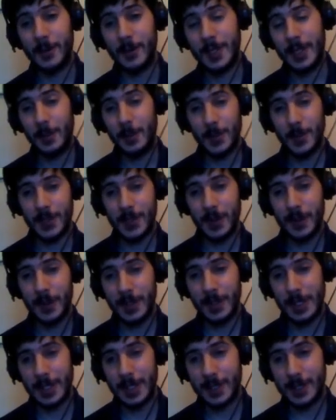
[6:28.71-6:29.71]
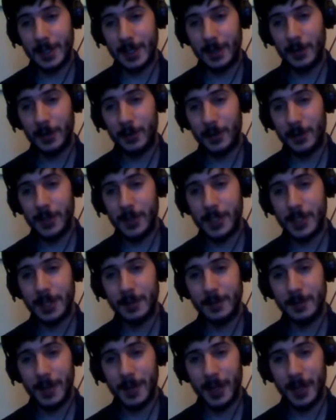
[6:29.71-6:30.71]
team of scientists at a university
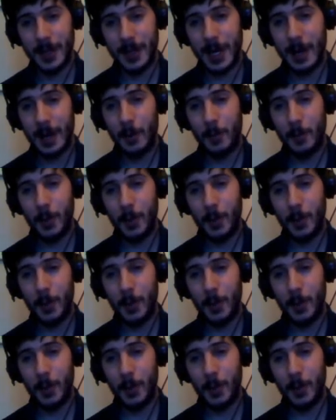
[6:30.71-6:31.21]
to figure that out,